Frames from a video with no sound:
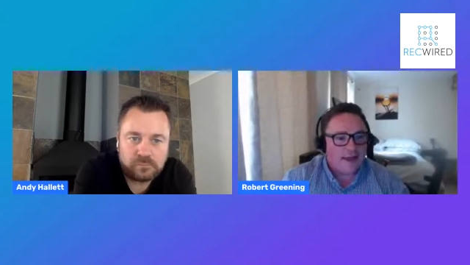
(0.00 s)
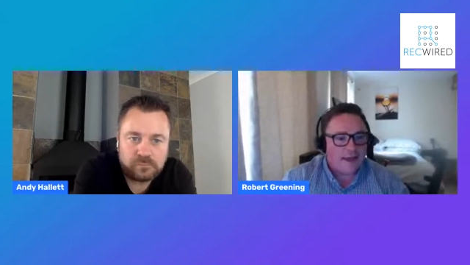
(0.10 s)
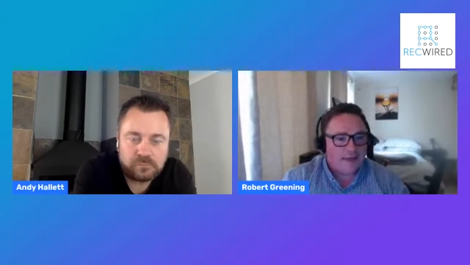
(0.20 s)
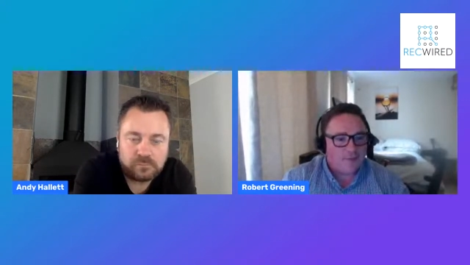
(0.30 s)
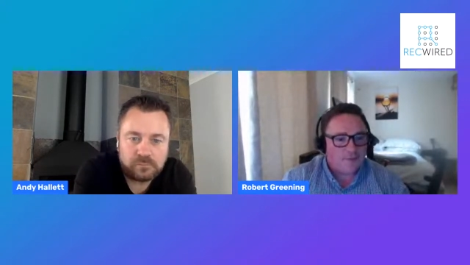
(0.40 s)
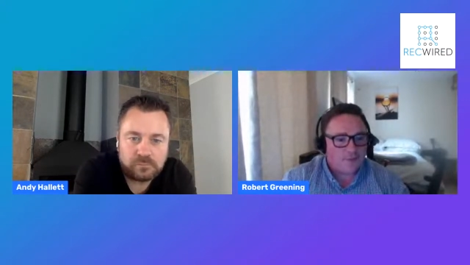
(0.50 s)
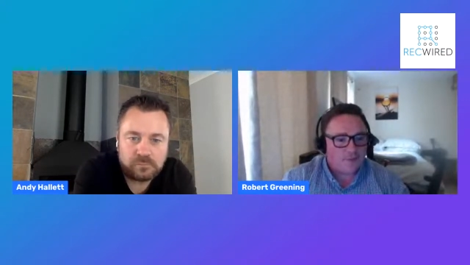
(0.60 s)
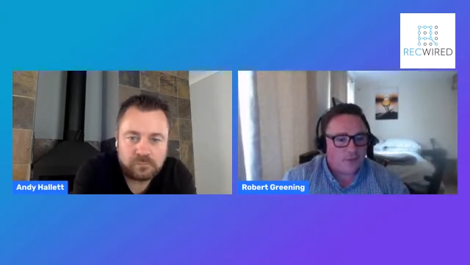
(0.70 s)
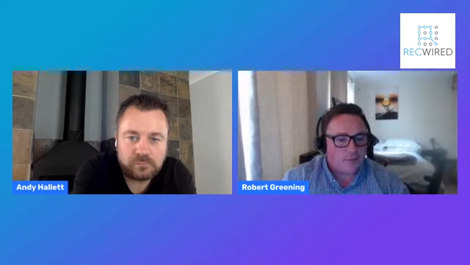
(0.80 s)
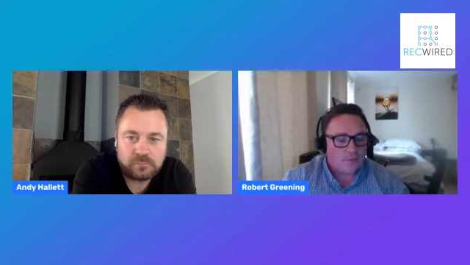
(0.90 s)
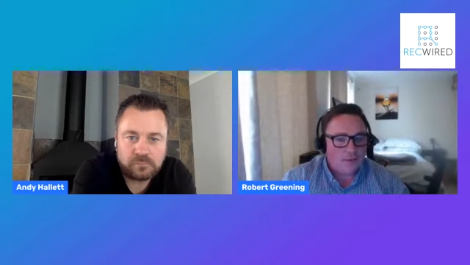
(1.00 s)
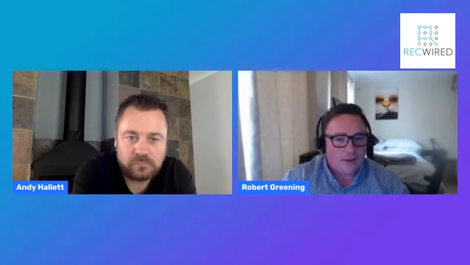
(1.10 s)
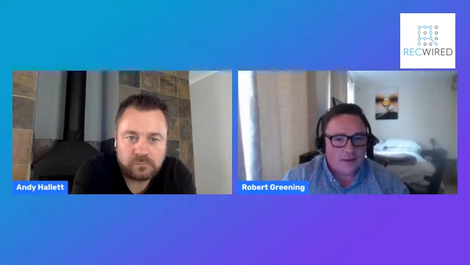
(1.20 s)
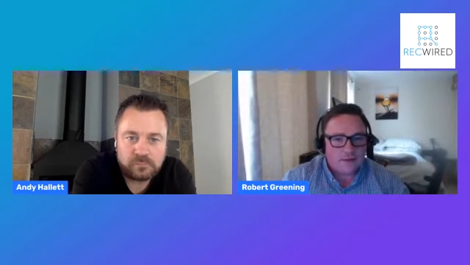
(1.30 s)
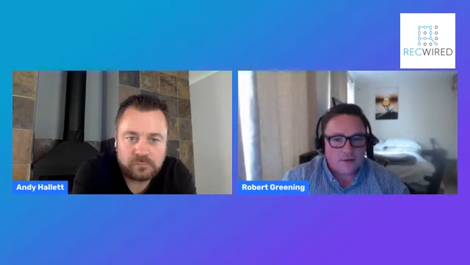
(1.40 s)
Speaker 1: Um,
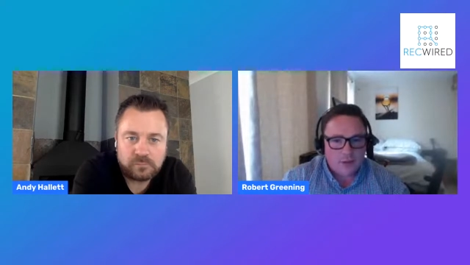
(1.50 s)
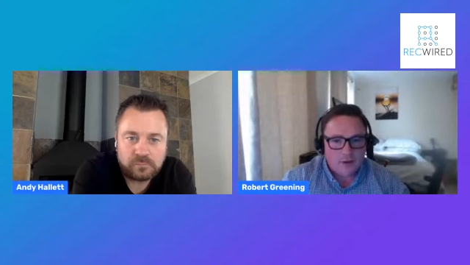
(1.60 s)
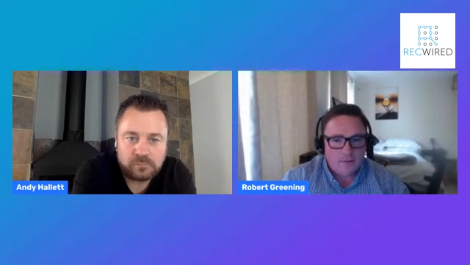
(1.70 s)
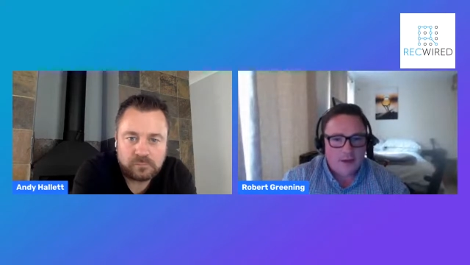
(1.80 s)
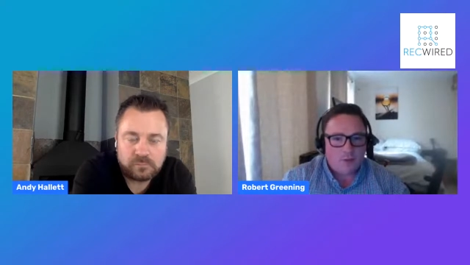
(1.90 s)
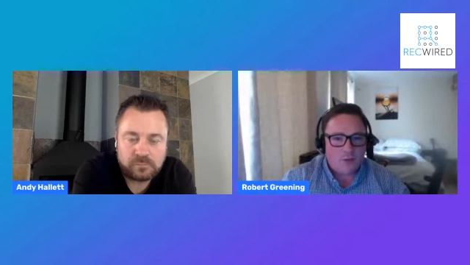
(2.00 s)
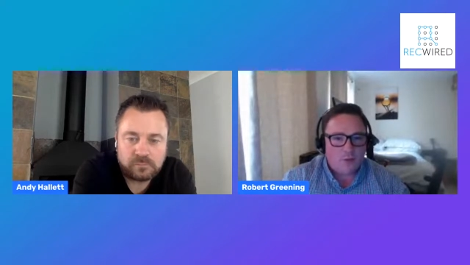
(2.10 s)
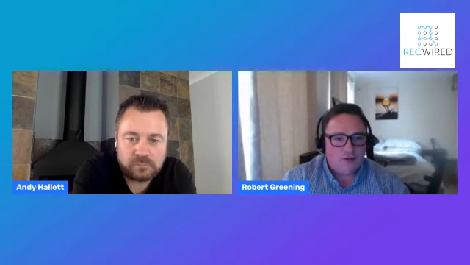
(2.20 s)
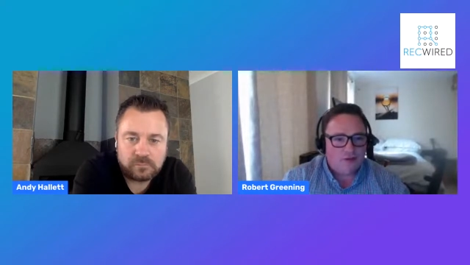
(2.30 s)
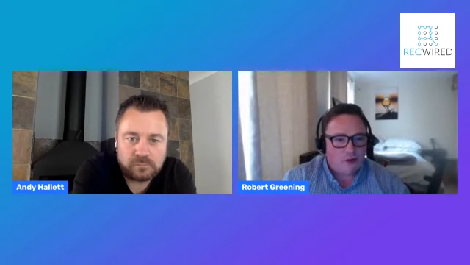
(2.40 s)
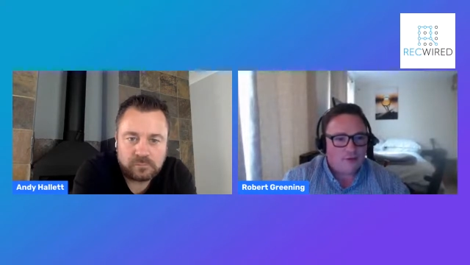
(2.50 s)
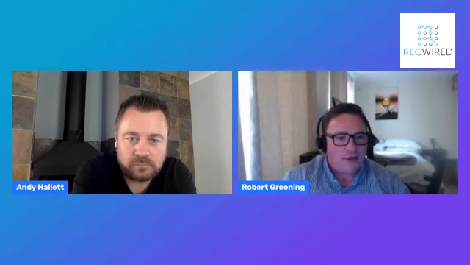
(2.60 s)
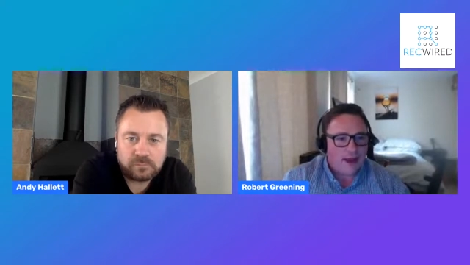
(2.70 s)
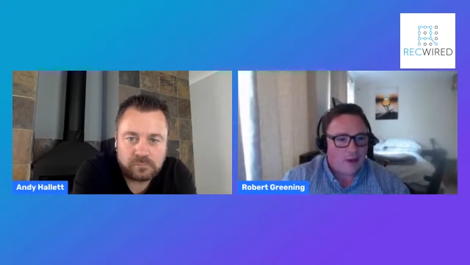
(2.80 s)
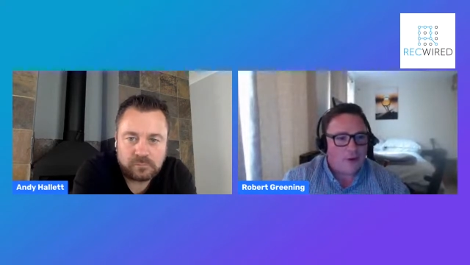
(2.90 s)
I think so many people will be shocked
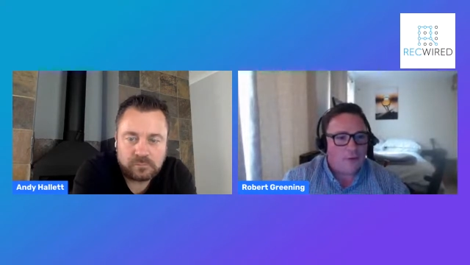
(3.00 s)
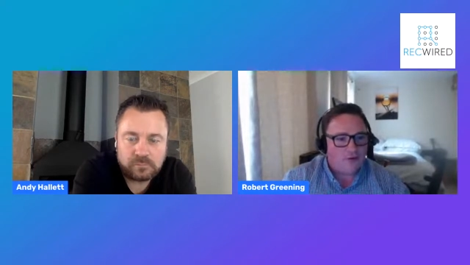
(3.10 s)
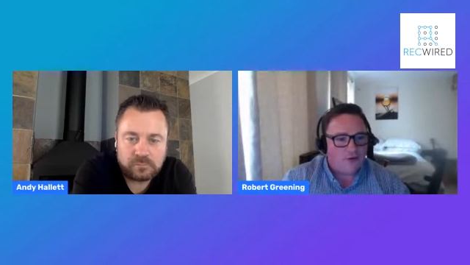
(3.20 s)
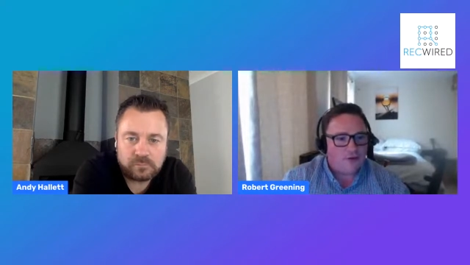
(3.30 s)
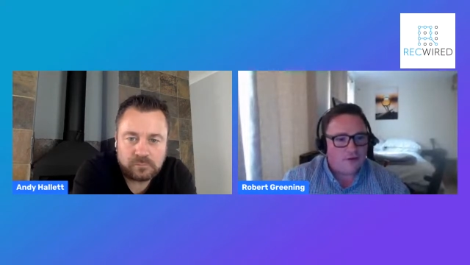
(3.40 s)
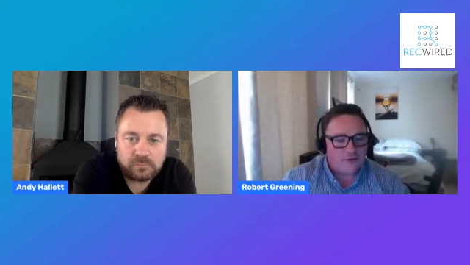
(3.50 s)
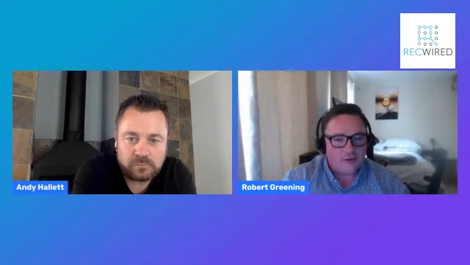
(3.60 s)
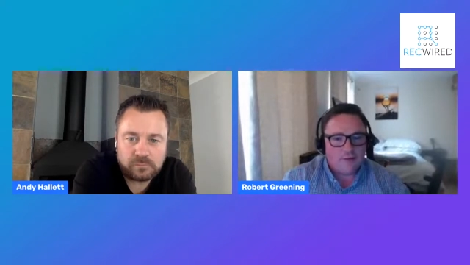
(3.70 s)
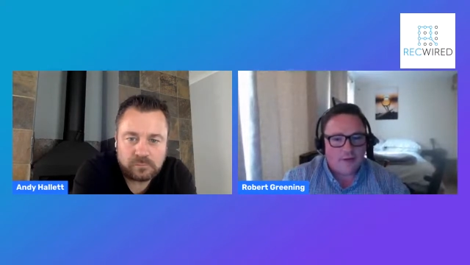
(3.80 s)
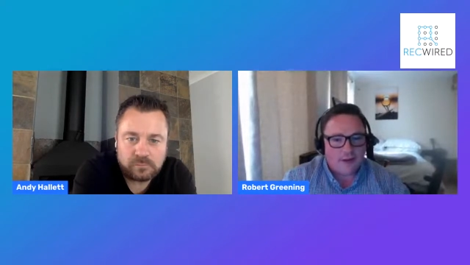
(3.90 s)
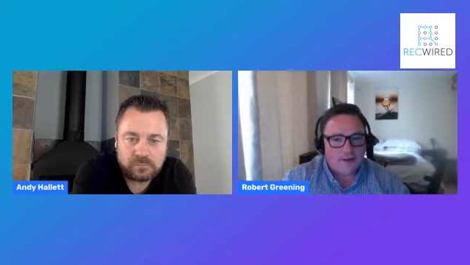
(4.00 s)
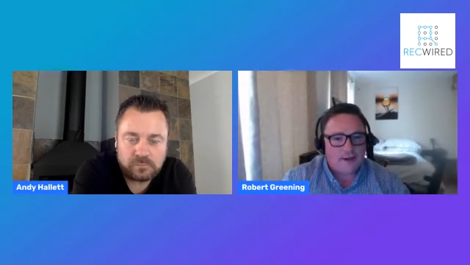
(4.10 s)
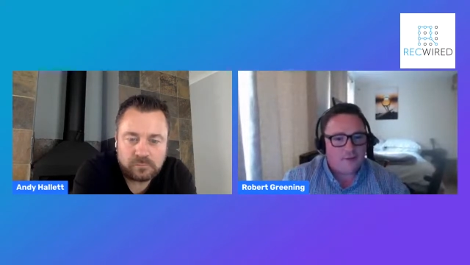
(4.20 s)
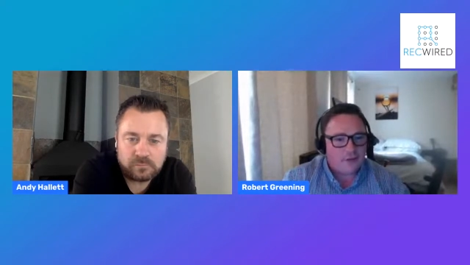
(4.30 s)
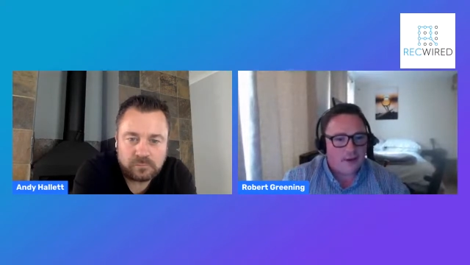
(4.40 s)
at how many opportunities are in their
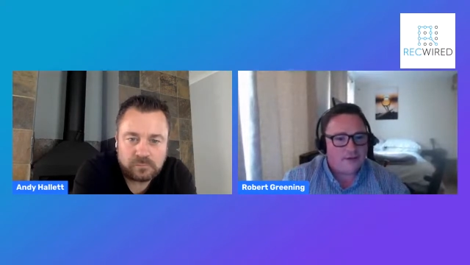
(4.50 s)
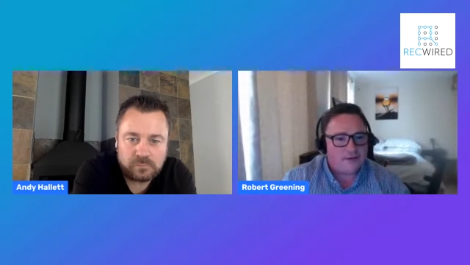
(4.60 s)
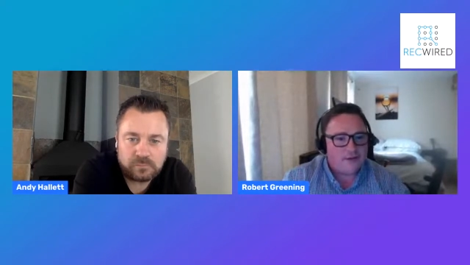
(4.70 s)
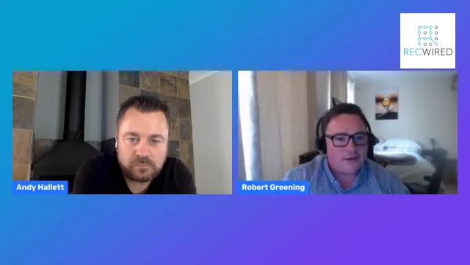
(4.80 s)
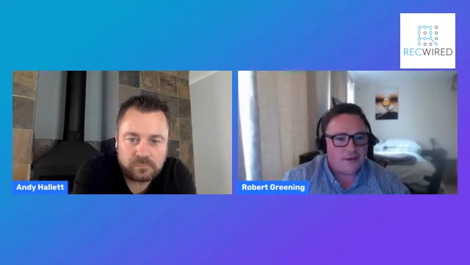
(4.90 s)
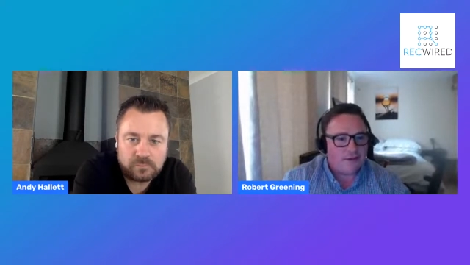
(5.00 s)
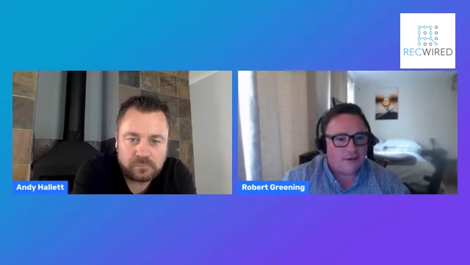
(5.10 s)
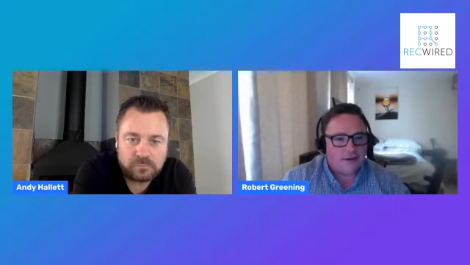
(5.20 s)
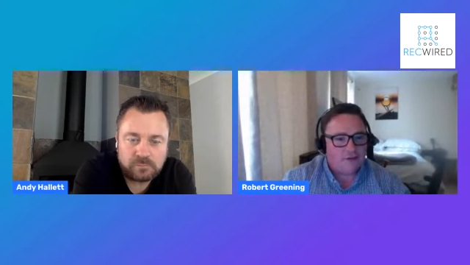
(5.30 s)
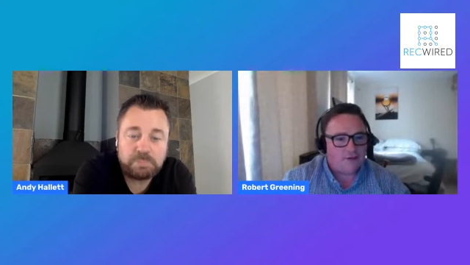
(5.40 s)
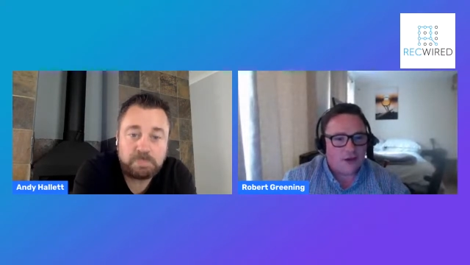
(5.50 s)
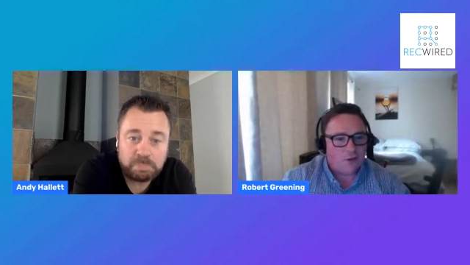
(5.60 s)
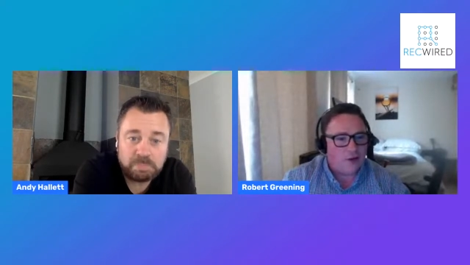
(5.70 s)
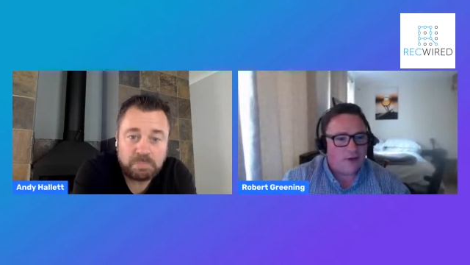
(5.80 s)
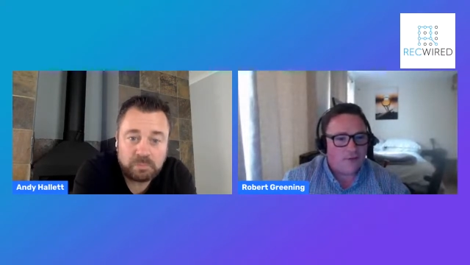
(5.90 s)
database that they're just
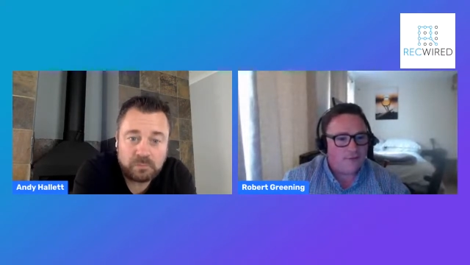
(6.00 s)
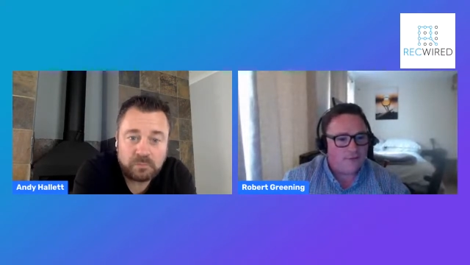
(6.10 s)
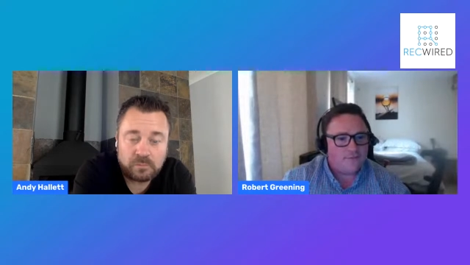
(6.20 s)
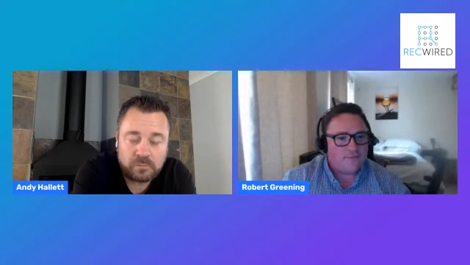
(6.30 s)
unaware of.